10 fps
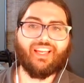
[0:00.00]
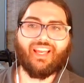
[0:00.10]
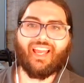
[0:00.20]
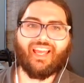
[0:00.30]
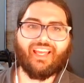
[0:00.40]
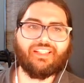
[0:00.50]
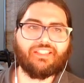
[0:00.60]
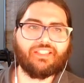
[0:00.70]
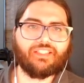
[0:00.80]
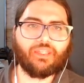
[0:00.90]
and
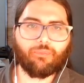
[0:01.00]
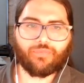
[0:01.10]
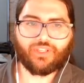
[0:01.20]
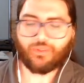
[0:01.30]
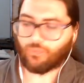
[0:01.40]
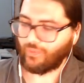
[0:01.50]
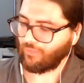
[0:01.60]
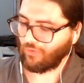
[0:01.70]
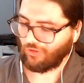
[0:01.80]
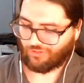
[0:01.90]
something went
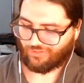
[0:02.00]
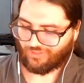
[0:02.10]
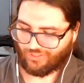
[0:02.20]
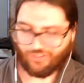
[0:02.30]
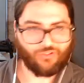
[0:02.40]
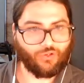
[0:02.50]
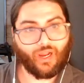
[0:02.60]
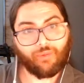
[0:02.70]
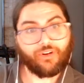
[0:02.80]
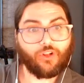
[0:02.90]
wrong. So
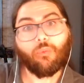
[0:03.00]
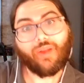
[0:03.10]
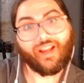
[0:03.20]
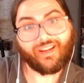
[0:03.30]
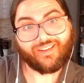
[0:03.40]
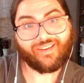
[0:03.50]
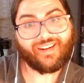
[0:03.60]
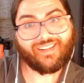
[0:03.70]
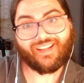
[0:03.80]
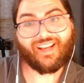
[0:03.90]
I'm going to go back,
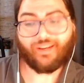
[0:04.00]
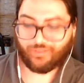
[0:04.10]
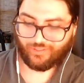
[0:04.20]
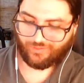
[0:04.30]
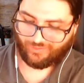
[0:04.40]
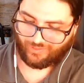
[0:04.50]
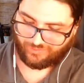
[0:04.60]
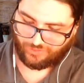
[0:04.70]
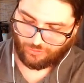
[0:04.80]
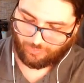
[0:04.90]
right? I'm going to
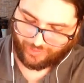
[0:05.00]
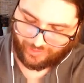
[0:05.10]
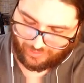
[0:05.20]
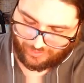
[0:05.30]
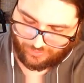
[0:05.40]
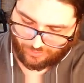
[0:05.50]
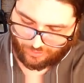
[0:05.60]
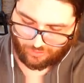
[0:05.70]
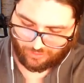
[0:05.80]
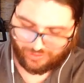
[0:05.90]
use my highlighter to
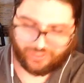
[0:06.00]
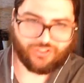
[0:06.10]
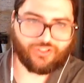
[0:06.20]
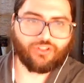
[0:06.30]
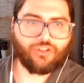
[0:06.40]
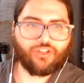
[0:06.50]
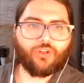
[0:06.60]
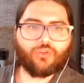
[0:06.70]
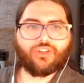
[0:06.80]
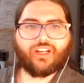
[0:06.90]
call attention to the
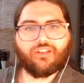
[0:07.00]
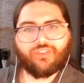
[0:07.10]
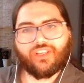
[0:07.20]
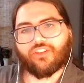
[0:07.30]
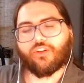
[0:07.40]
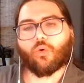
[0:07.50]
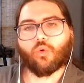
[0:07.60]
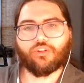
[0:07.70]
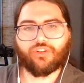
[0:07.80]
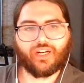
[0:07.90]
notes kind of in the
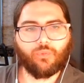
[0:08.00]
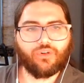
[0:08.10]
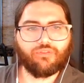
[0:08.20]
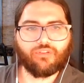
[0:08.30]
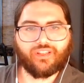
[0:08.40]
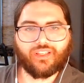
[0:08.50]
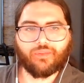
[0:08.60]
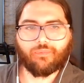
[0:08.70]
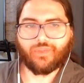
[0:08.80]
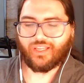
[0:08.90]
order that I would have written them.